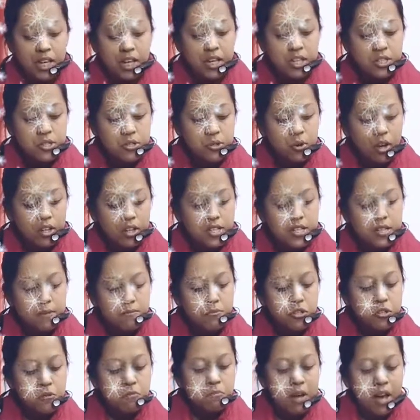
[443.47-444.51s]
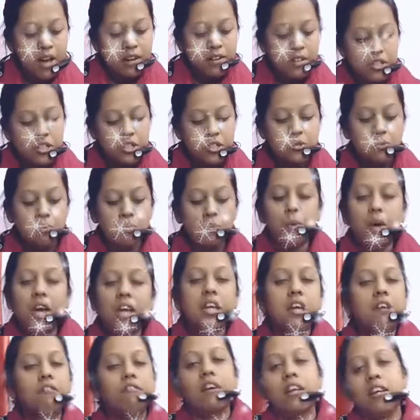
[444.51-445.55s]
His concept of marriage is
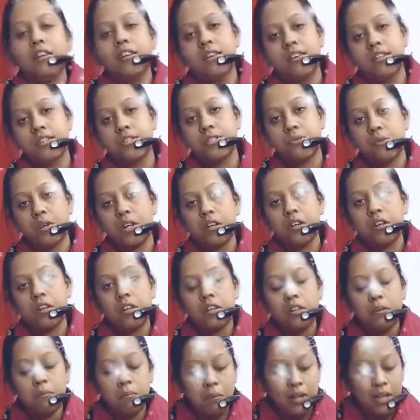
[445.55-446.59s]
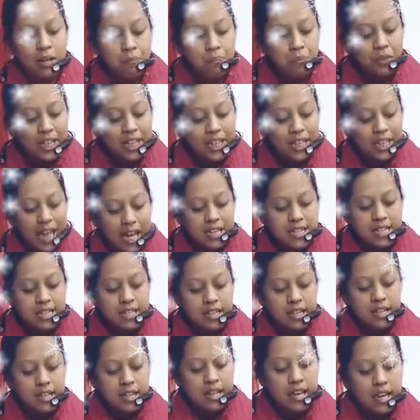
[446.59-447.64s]
very well illustrated in the play
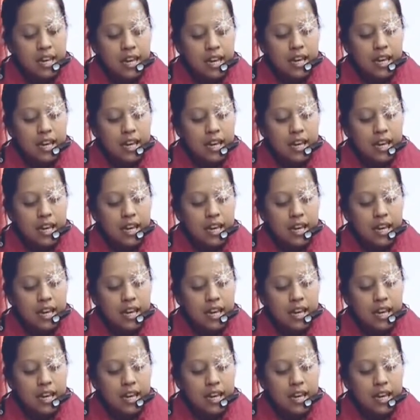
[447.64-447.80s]
Candida.